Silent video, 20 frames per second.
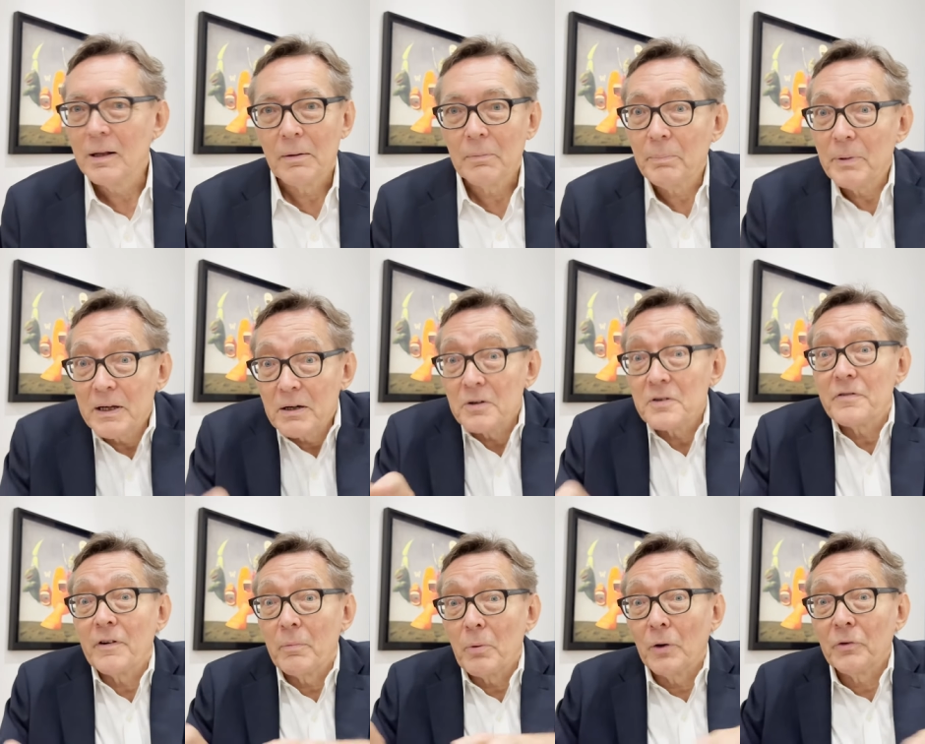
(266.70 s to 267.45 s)

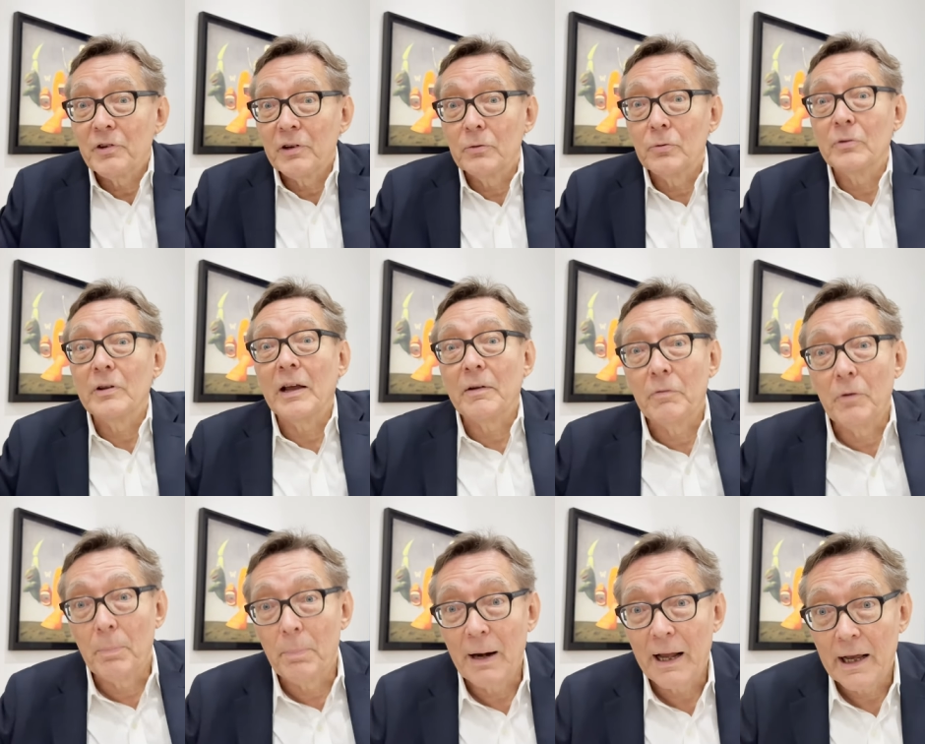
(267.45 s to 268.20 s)
because they wanted to take
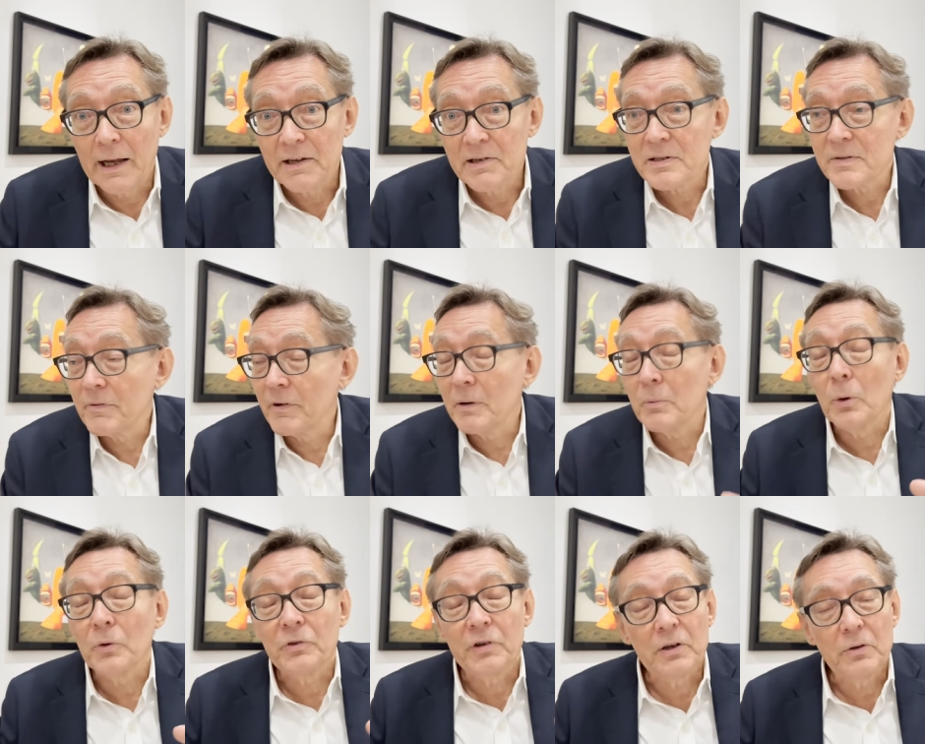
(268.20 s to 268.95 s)
the place, they
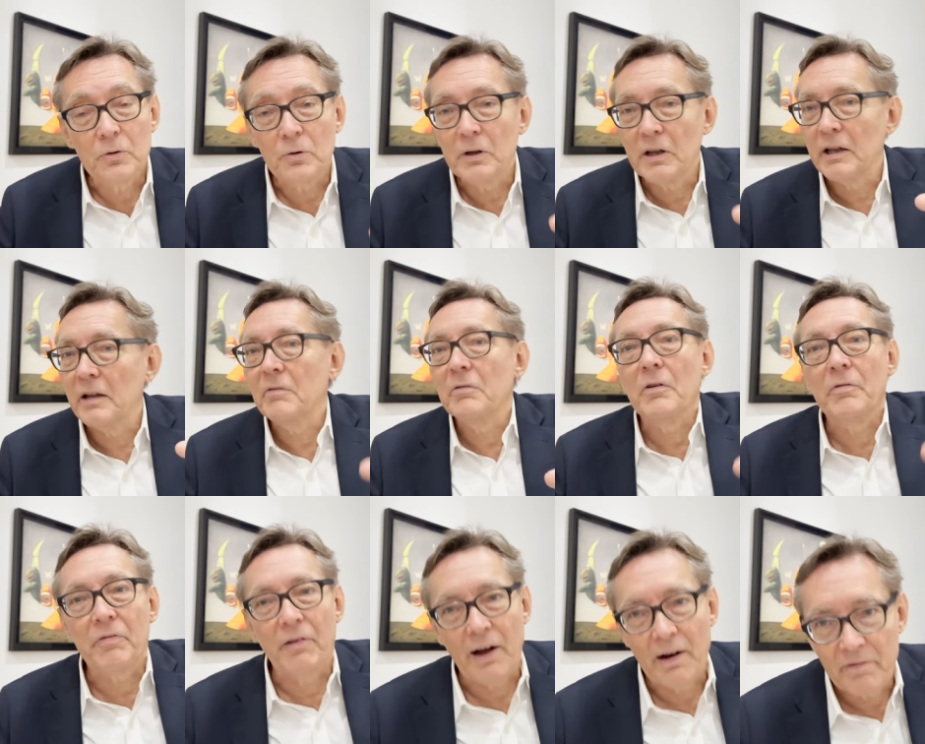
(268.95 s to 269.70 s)
wanted to kill the
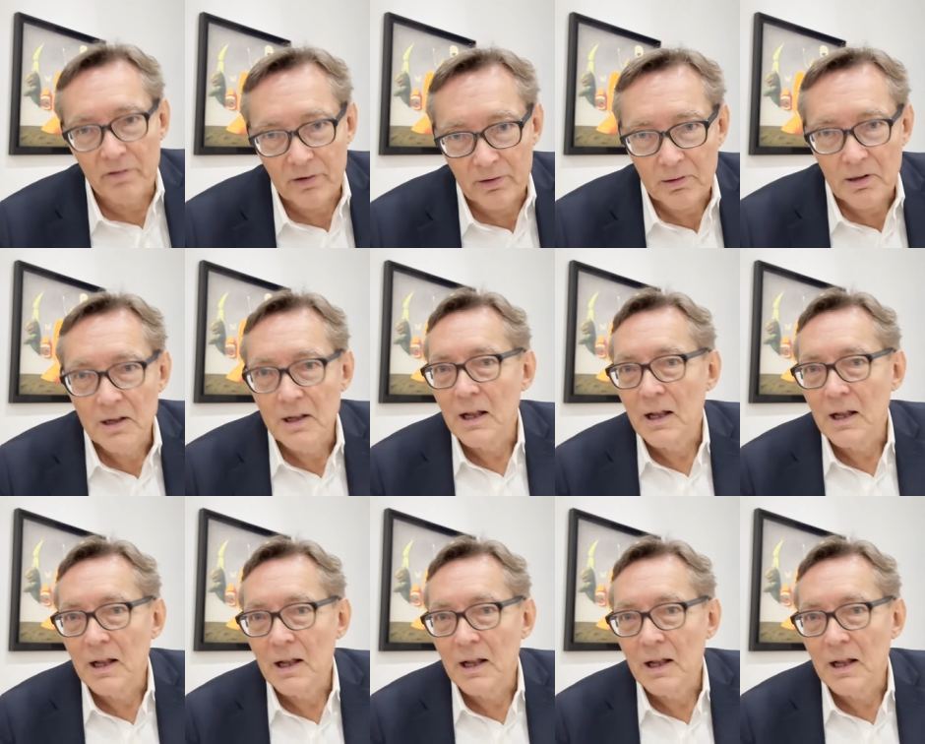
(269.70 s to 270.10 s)
father.